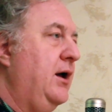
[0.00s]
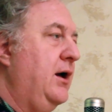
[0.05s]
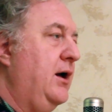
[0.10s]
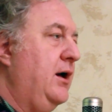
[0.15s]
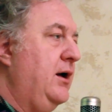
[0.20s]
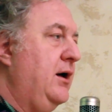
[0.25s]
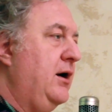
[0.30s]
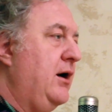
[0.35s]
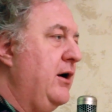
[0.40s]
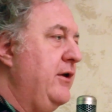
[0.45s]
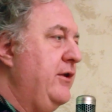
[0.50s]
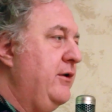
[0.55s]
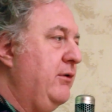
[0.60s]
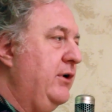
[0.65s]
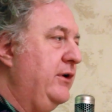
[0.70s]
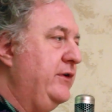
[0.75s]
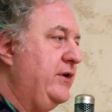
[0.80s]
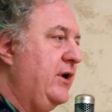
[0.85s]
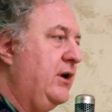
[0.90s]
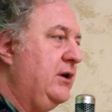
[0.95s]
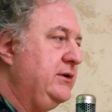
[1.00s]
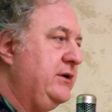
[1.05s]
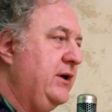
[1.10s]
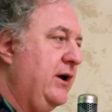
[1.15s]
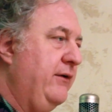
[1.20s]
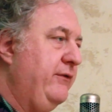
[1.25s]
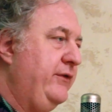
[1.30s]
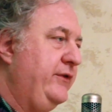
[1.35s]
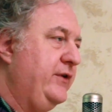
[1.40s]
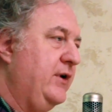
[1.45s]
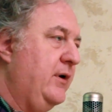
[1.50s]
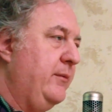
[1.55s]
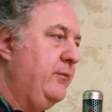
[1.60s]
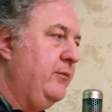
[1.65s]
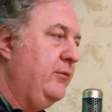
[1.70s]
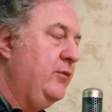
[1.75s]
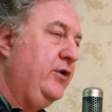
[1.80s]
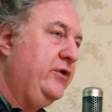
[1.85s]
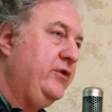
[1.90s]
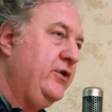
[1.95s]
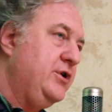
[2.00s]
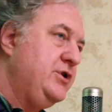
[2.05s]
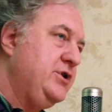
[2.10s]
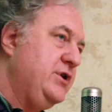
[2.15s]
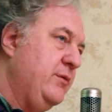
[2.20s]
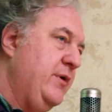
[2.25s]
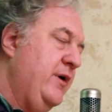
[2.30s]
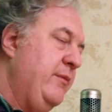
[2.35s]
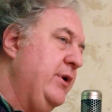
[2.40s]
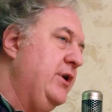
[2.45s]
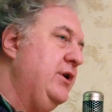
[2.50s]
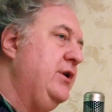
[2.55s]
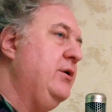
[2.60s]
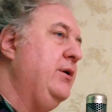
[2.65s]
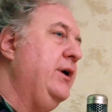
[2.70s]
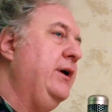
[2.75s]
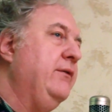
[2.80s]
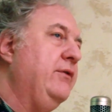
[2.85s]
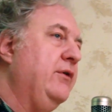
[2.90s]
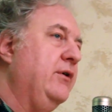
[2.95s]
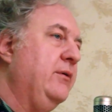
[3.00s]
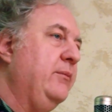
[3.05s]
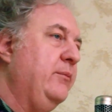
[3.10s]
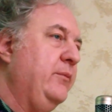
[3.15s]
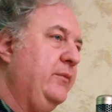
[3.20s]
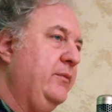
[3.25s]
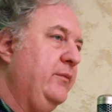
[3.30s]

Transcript: are the result of some research that we've been doing for